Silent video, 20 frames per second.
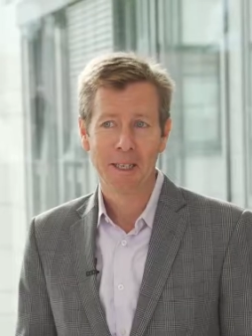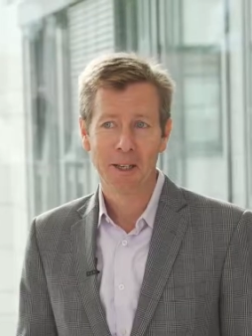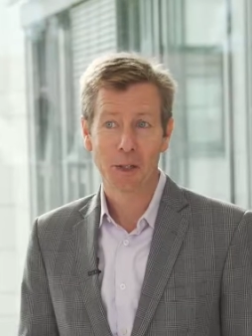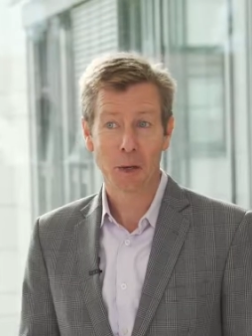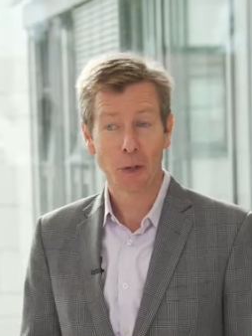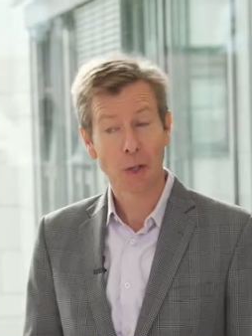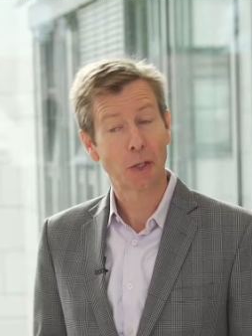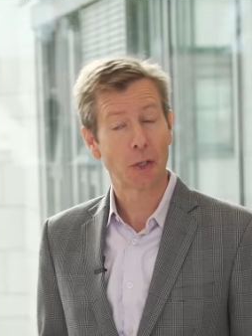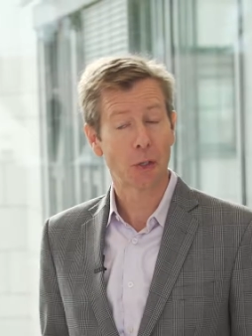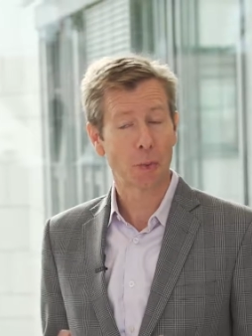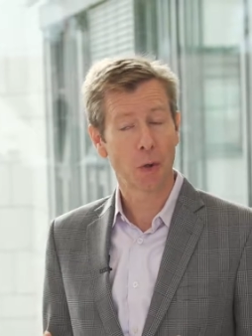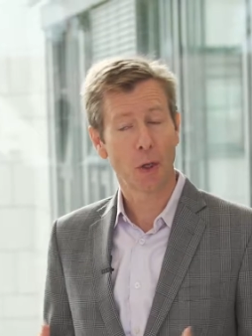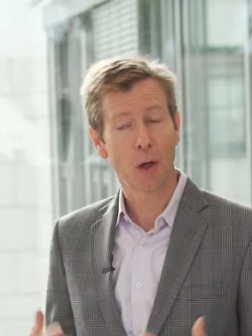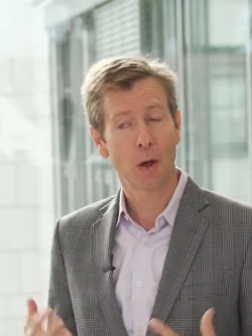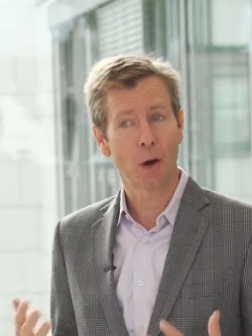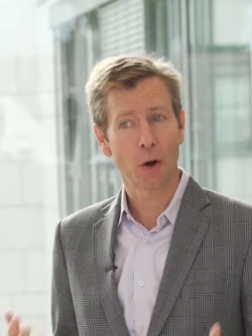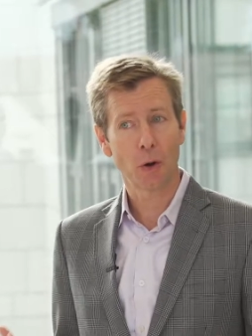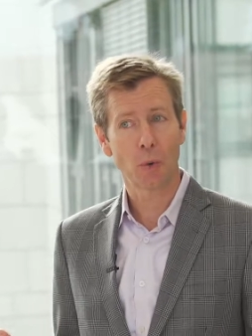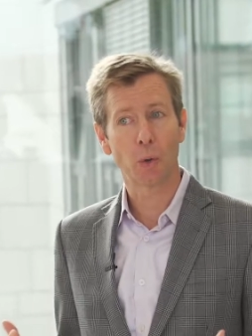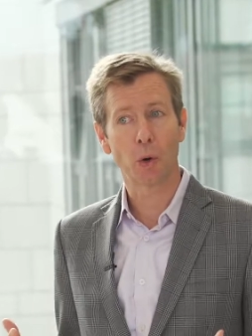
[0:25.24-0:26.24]
So this is where the
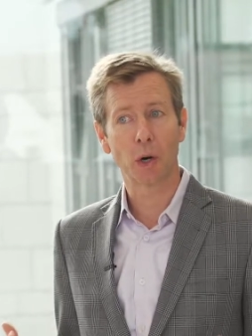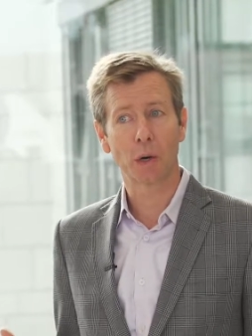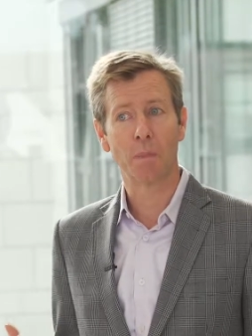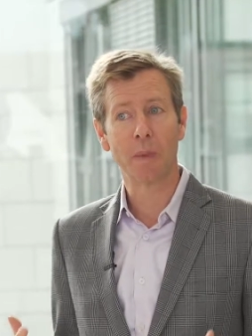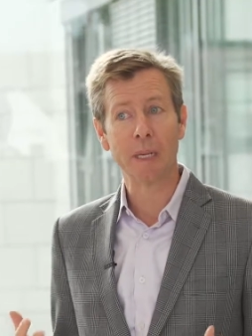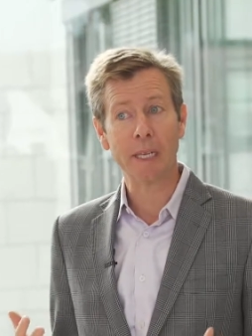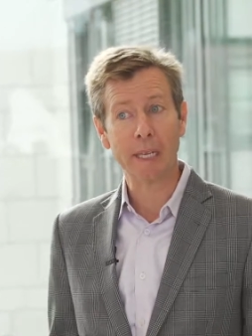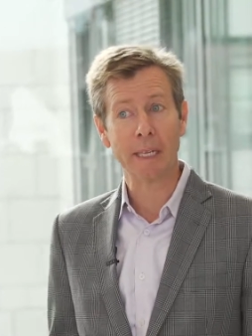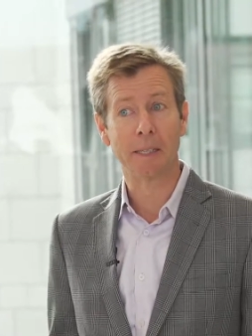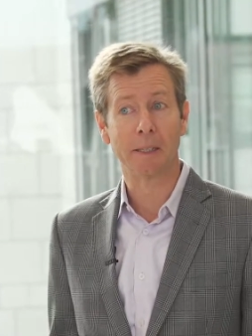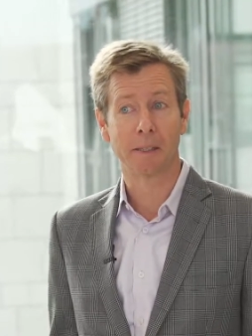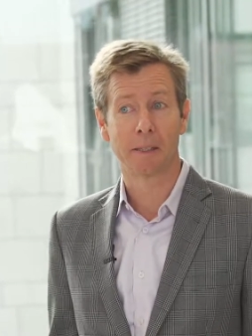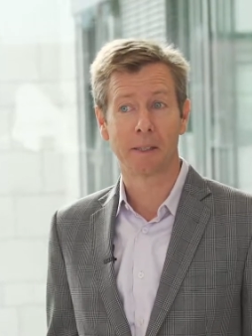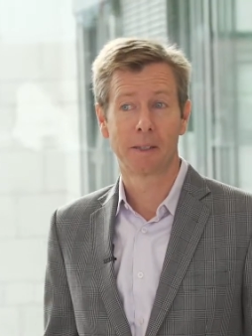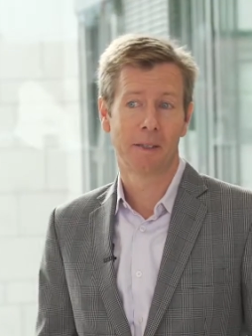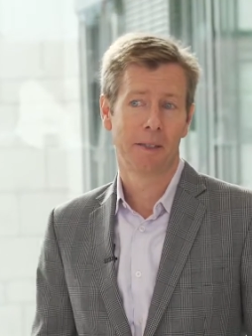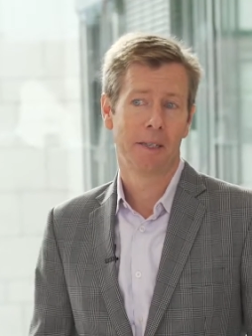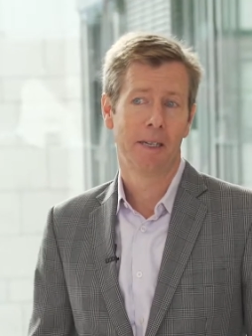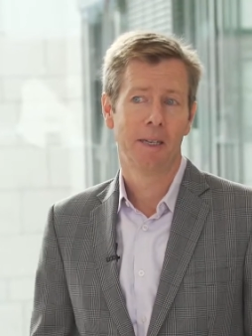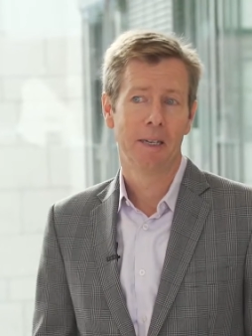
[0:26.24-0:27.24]
hard work begins.